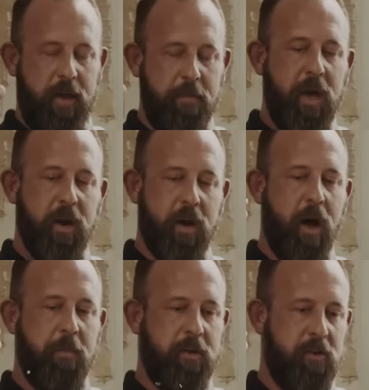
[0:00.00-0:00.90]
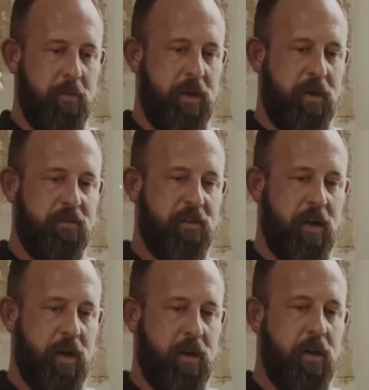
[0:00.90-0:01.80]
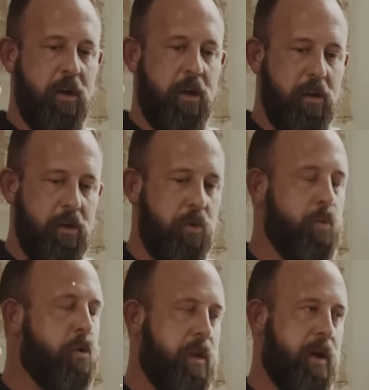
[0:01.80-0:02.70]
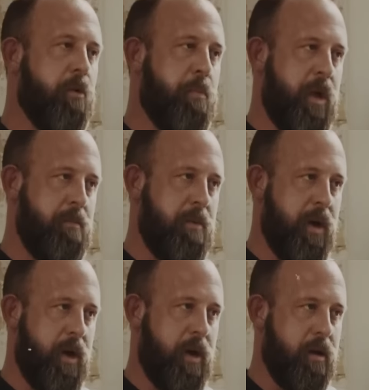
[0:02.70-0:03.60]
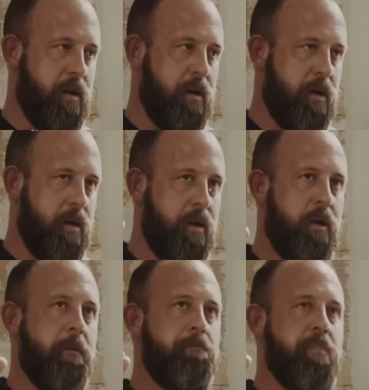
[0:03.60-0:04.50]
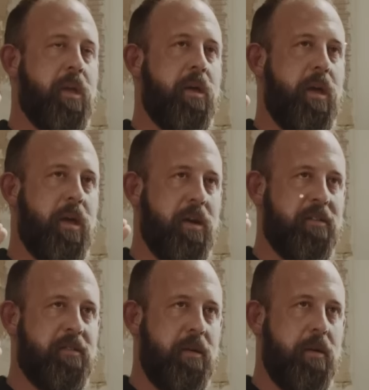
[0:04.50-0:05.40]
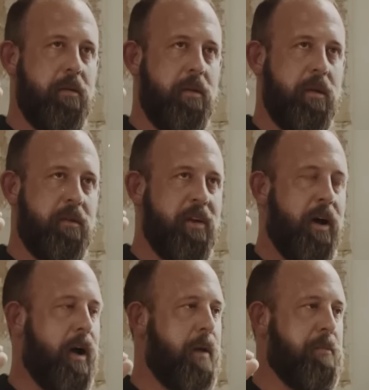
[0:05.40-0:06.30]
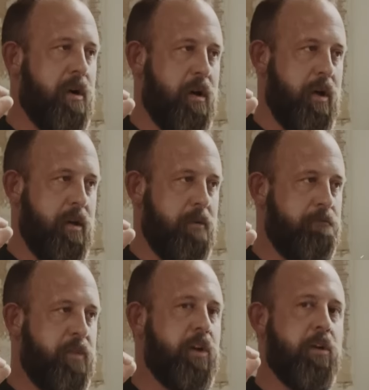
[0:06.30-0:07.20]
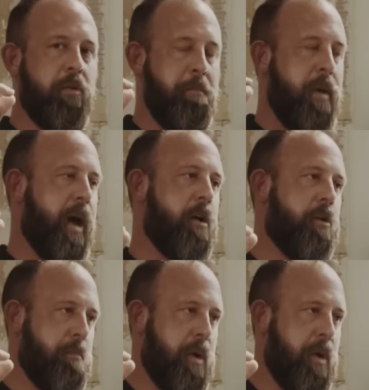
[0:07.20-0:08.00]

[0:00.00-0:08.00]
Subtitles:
He made a comment to me. He said, you will never pay me back in a timeline that it'll matter in